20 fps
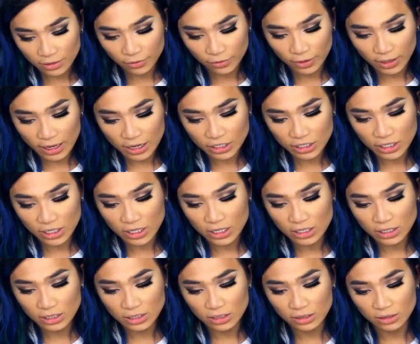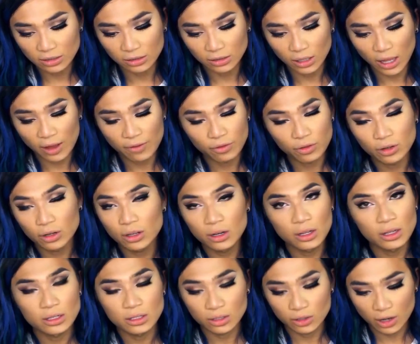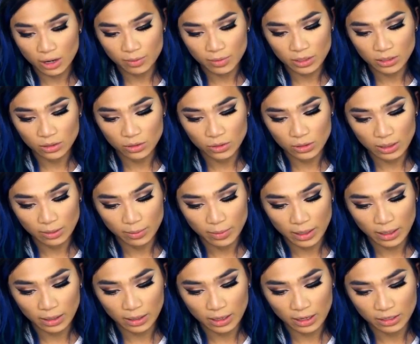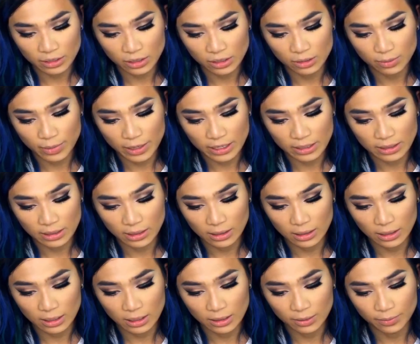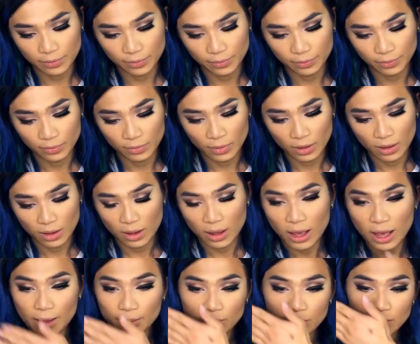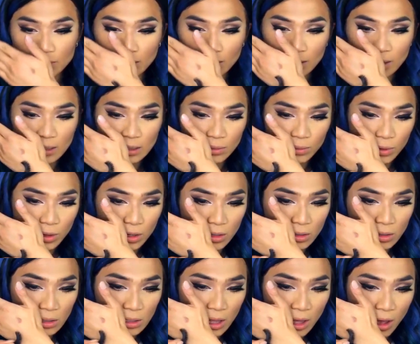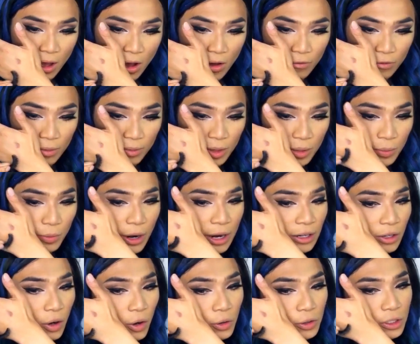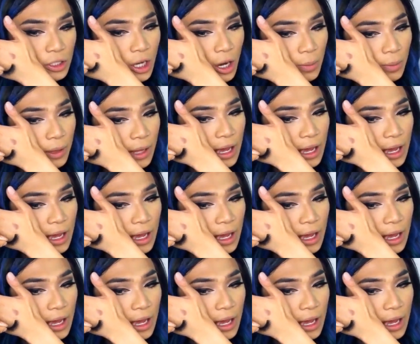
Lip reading: For lashes, everyone on Instagram is using mink lashes basically. I'm using these ones. They are from the brand called Top